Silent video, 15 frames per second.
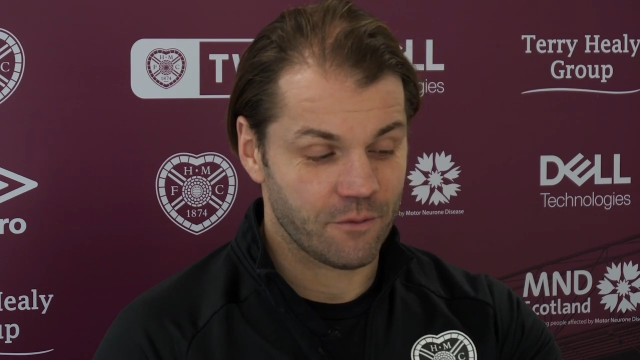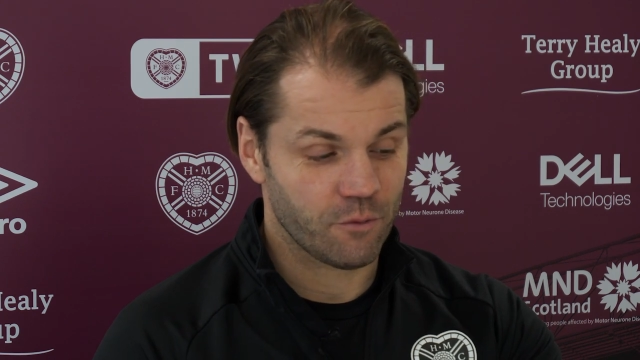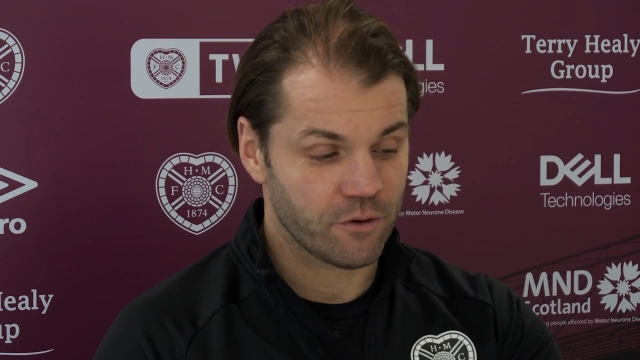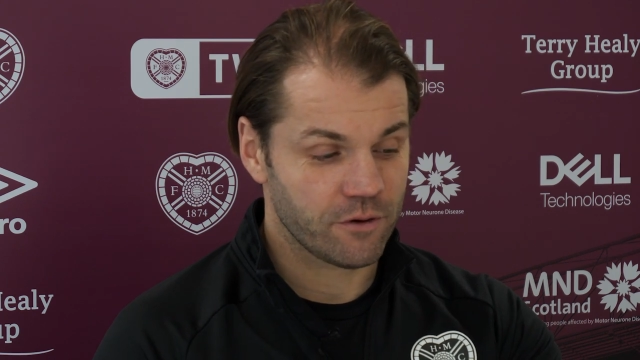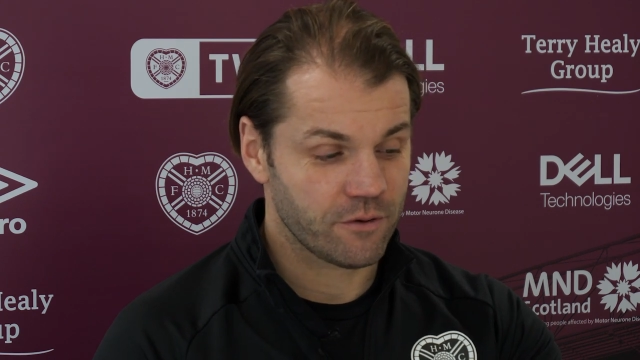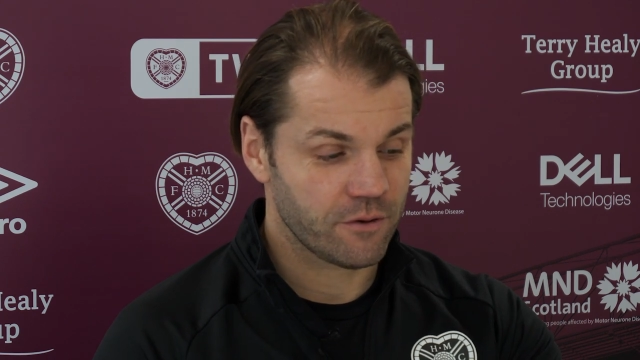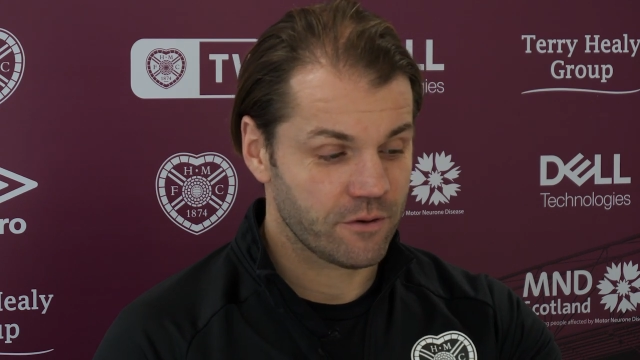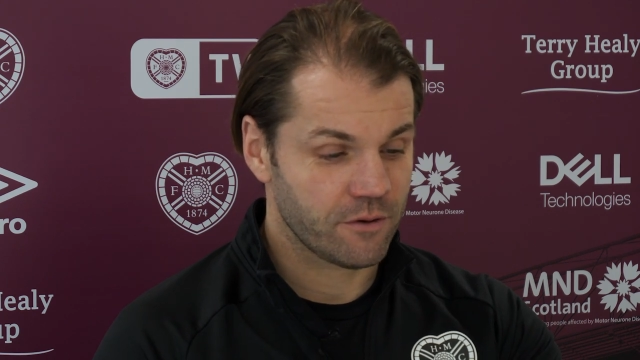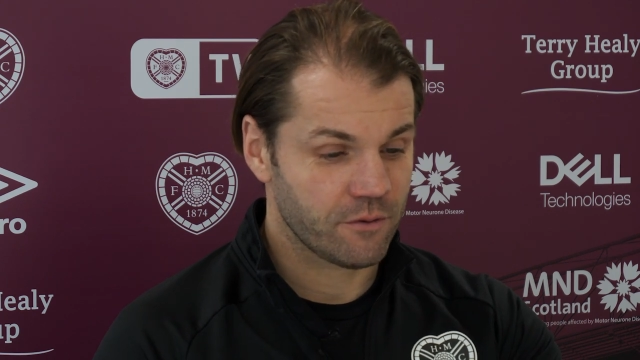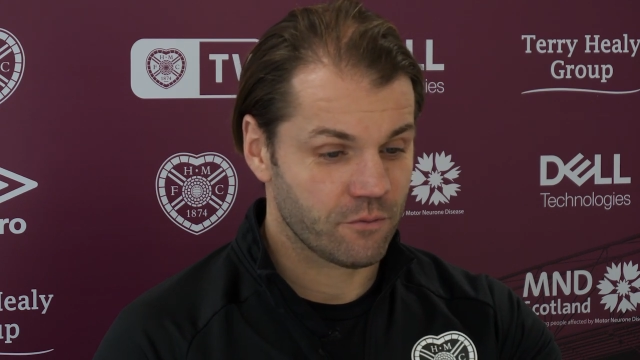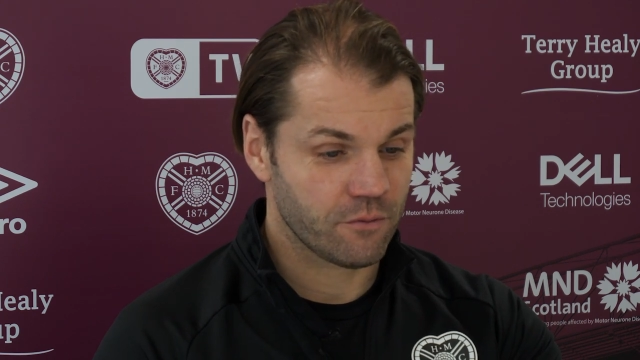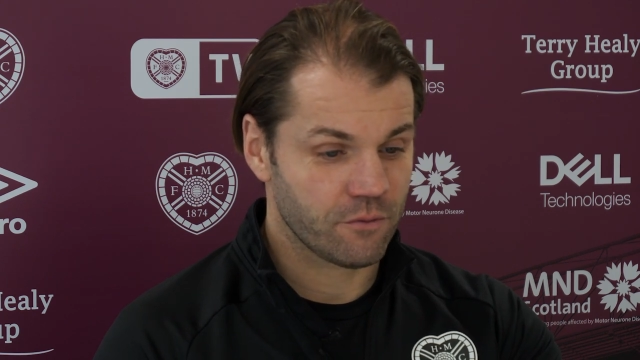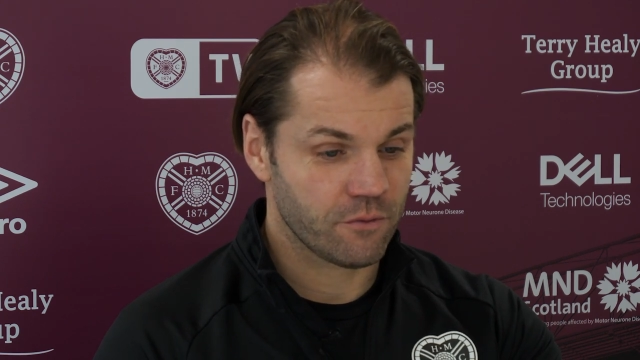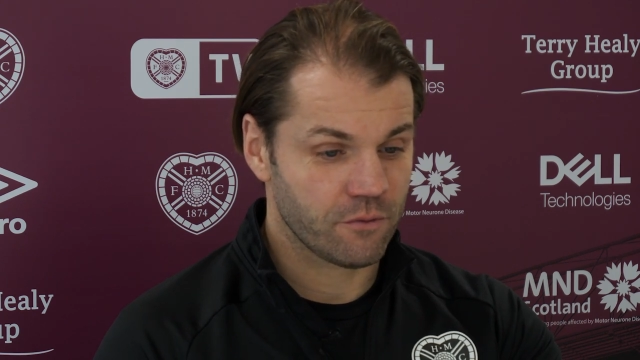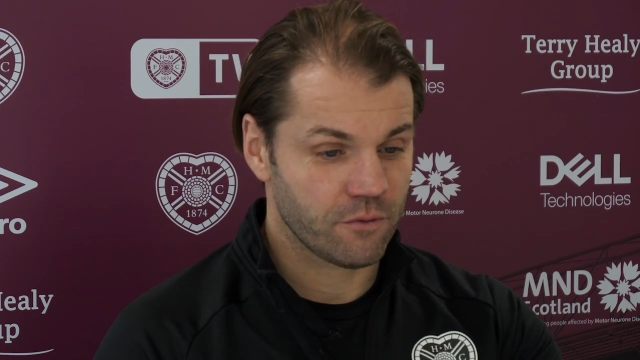the Celtic game
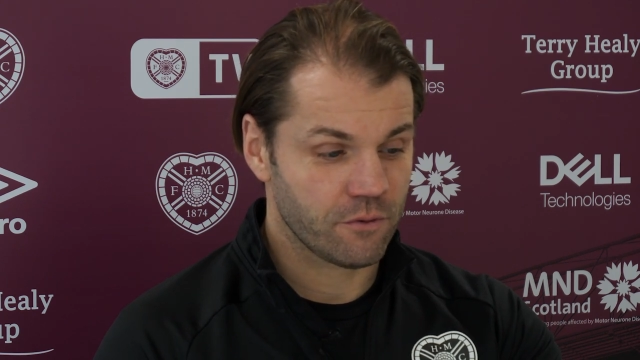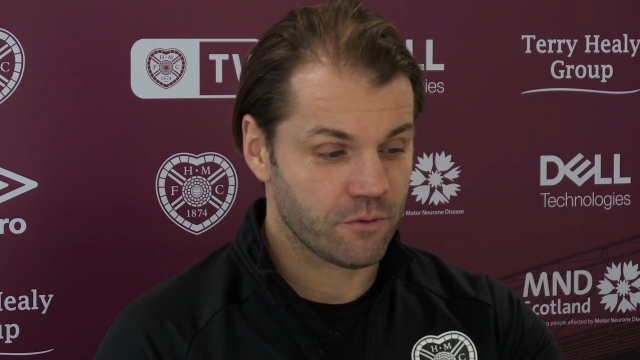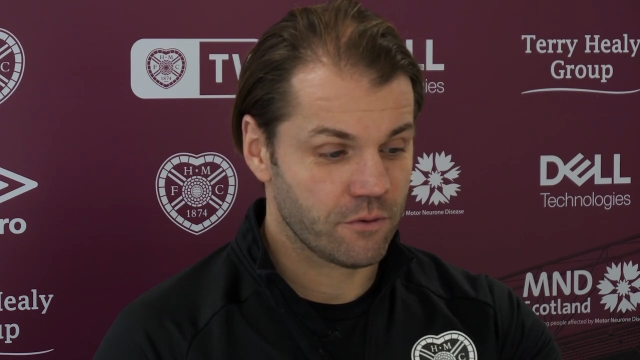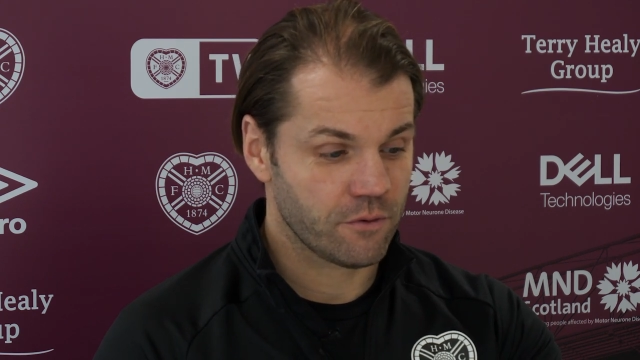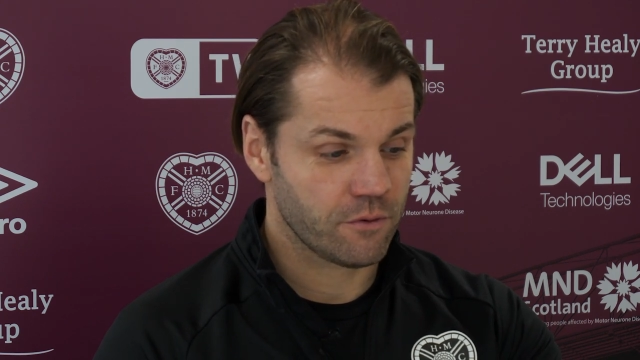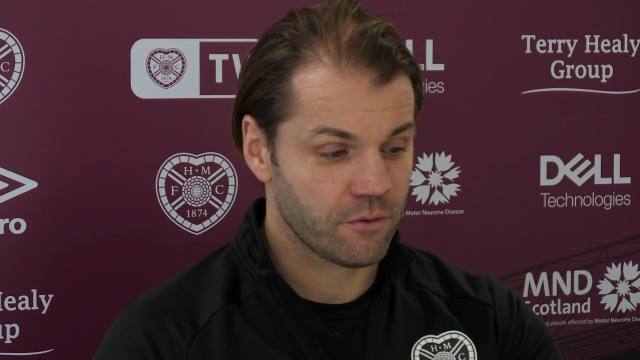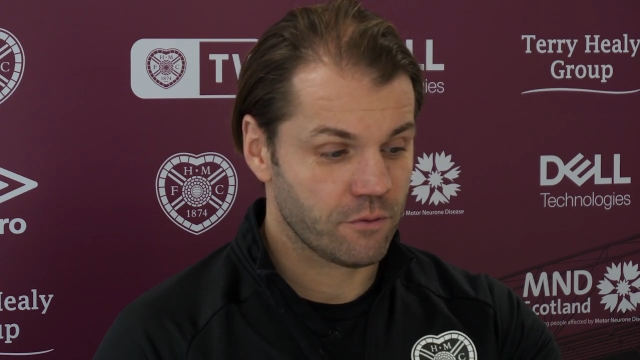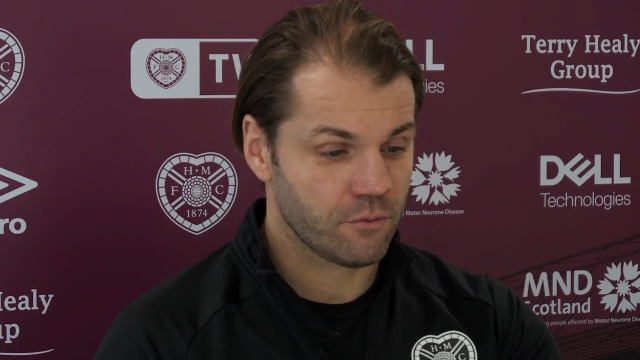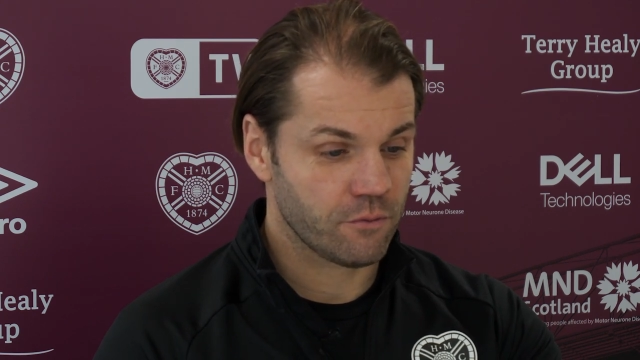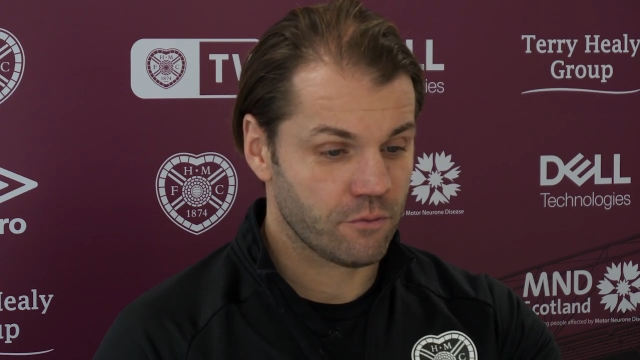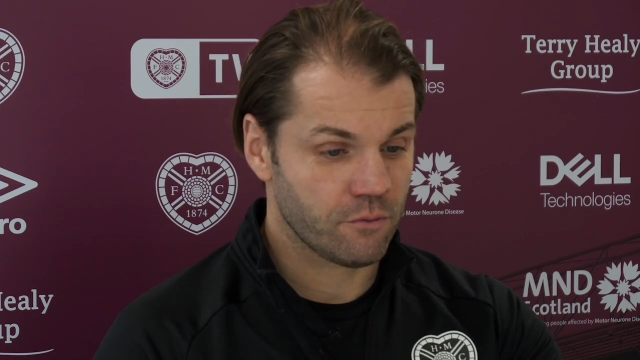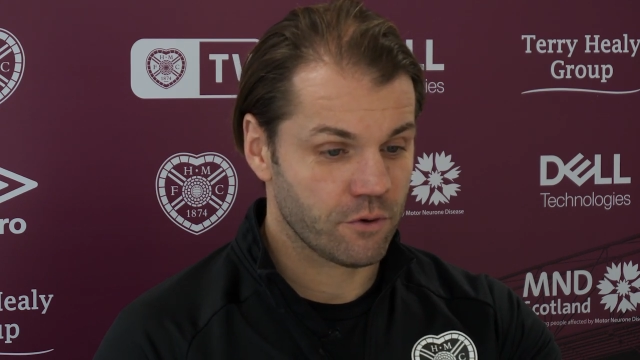coming up next midweek as well?